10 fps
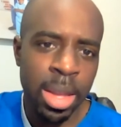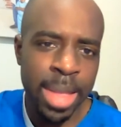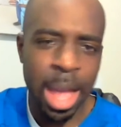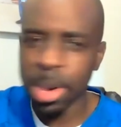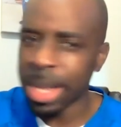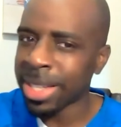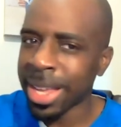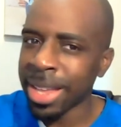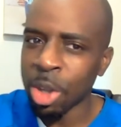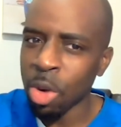Nowadays,
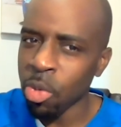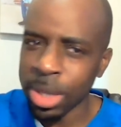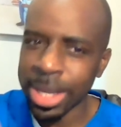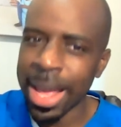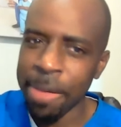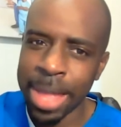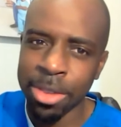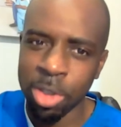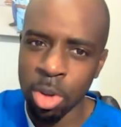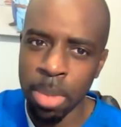kids don't really have
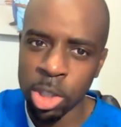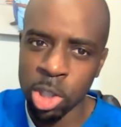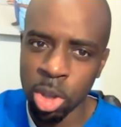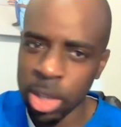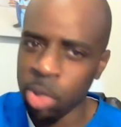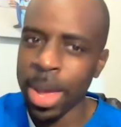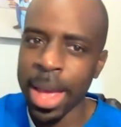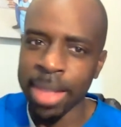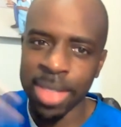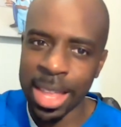that so much. So at least we
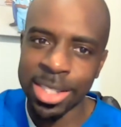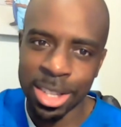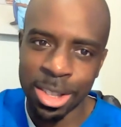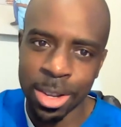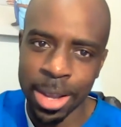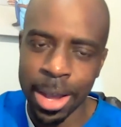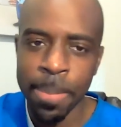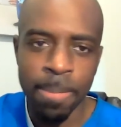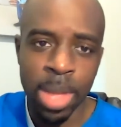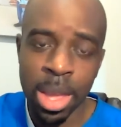had things to look at.
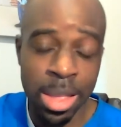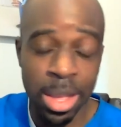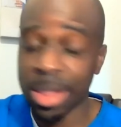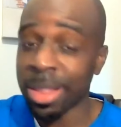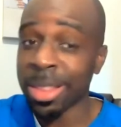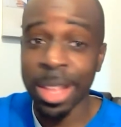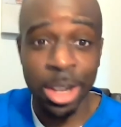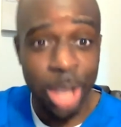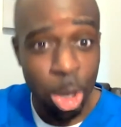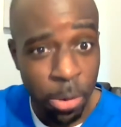And then let
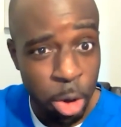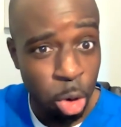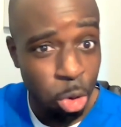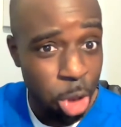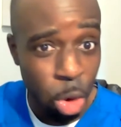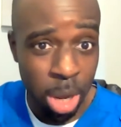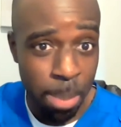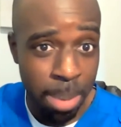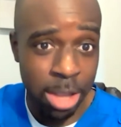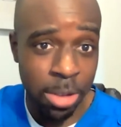alone if you don't know
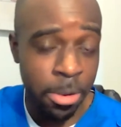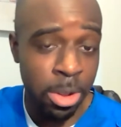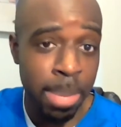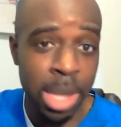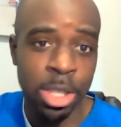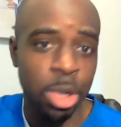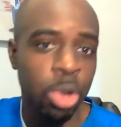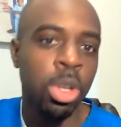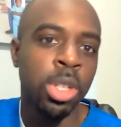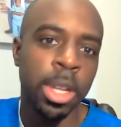anybody in the field of medicine
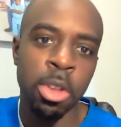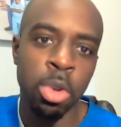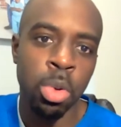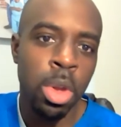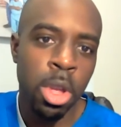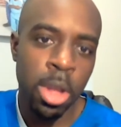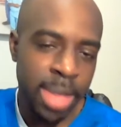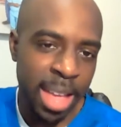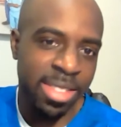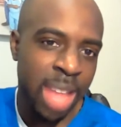who looks like you,
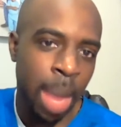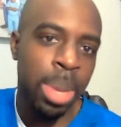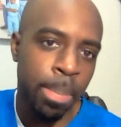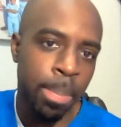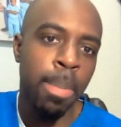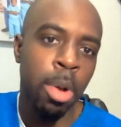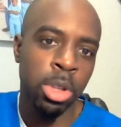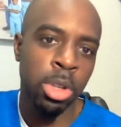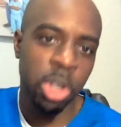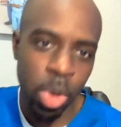that's not being
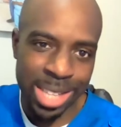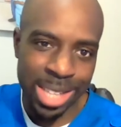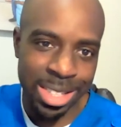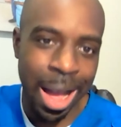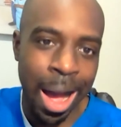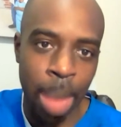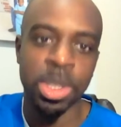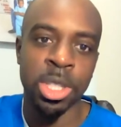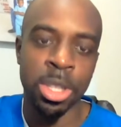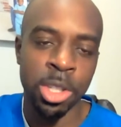promoted to you as an
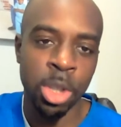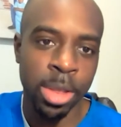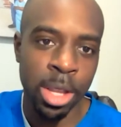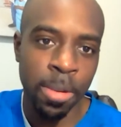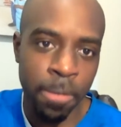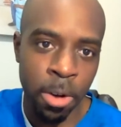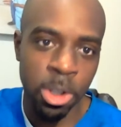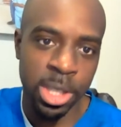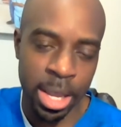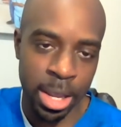option. So I think the
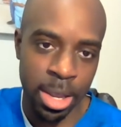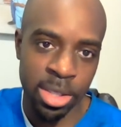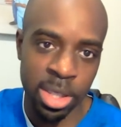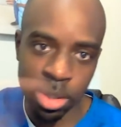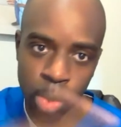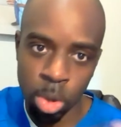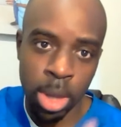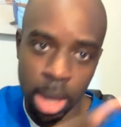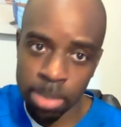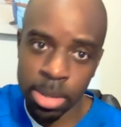first thing is, and this
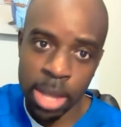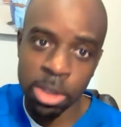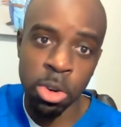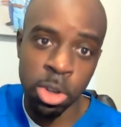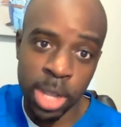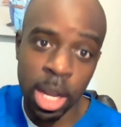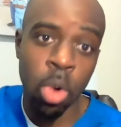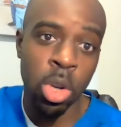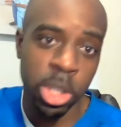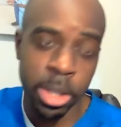will come to answering your second
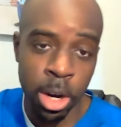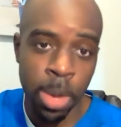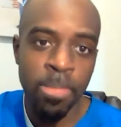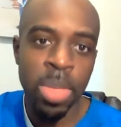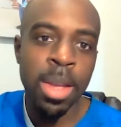question here,